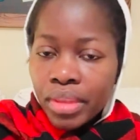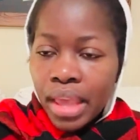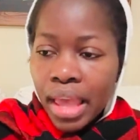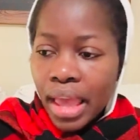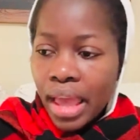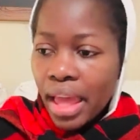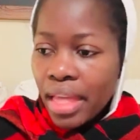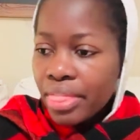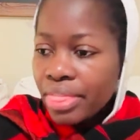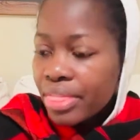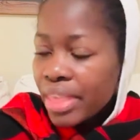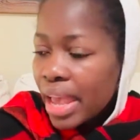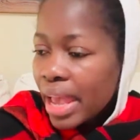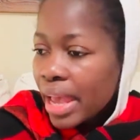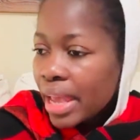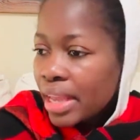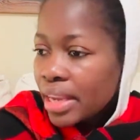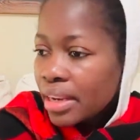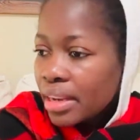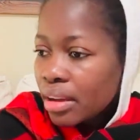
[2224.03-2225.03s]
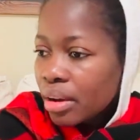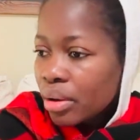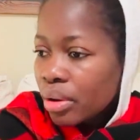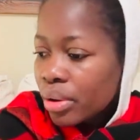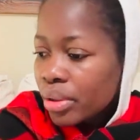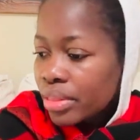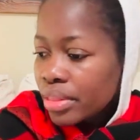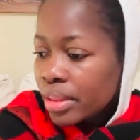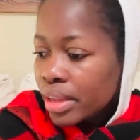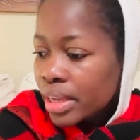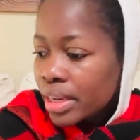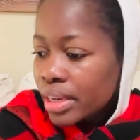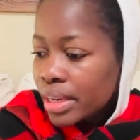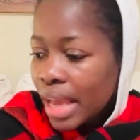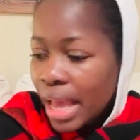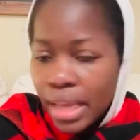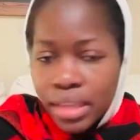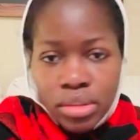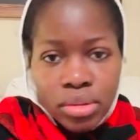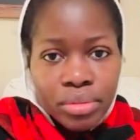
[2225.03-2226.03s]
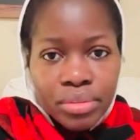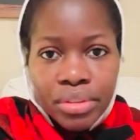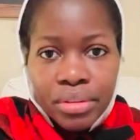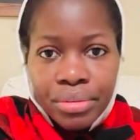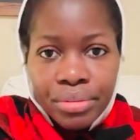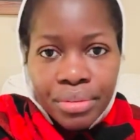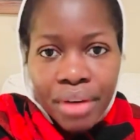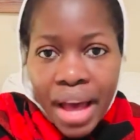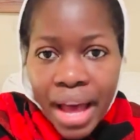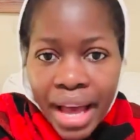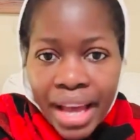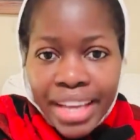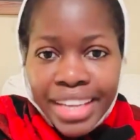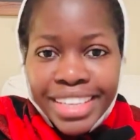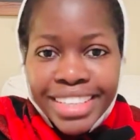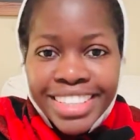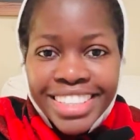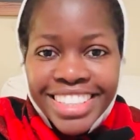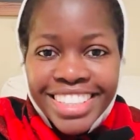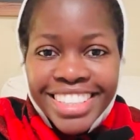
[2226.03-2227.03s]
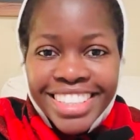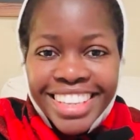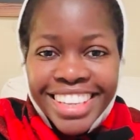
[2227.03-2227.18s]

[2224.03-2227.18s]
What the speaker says: And then on the night of the fight,